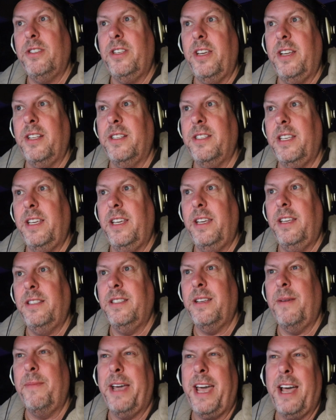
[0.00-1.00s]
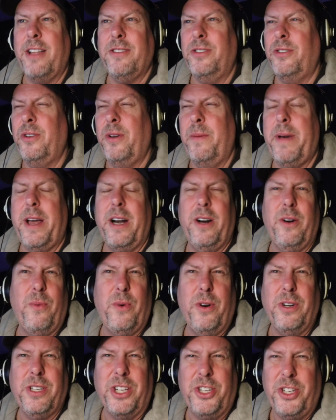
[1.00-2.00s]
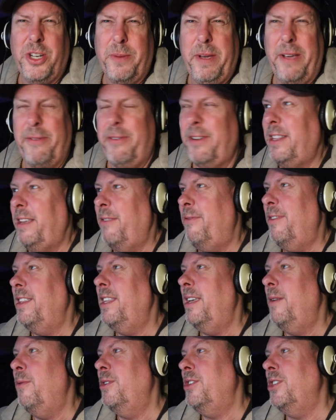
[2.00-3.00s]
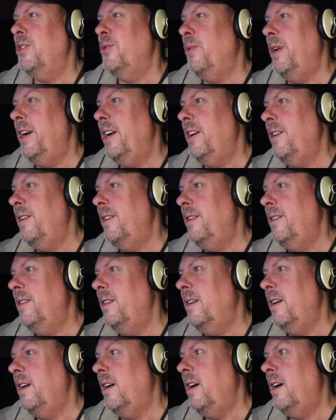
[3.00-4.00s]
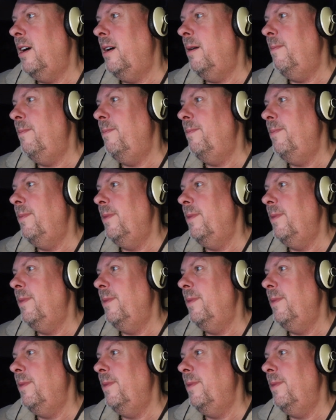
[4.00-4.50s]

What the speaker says: so you can see some accounts are doing better and worse. It should be a 50-50, which is weird. I'm